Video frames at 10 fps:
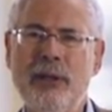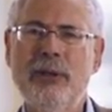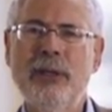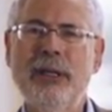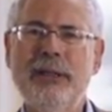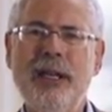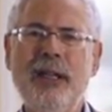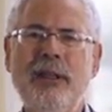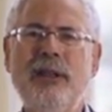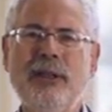you're going to
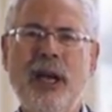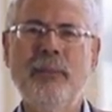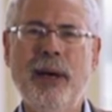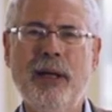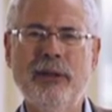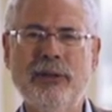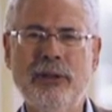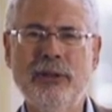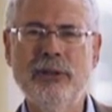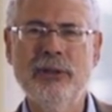take these
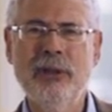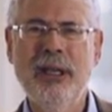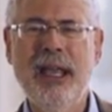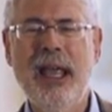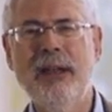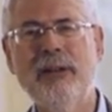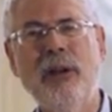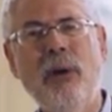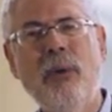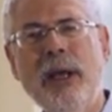hypotheses and
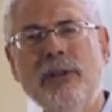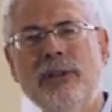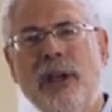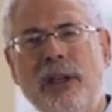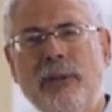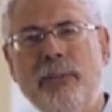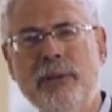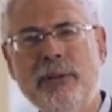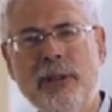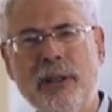go outside the
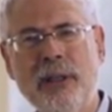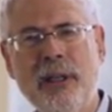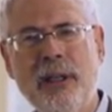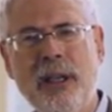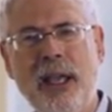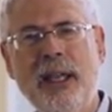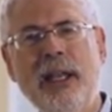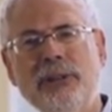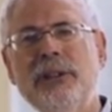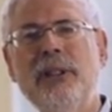building and
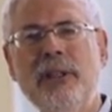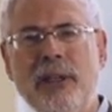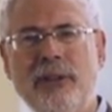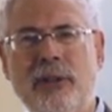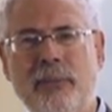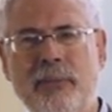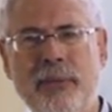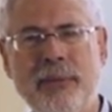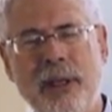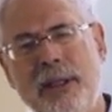actually test them.
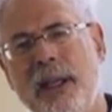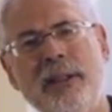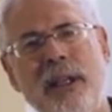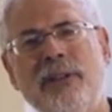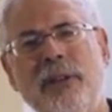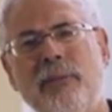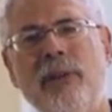Not test them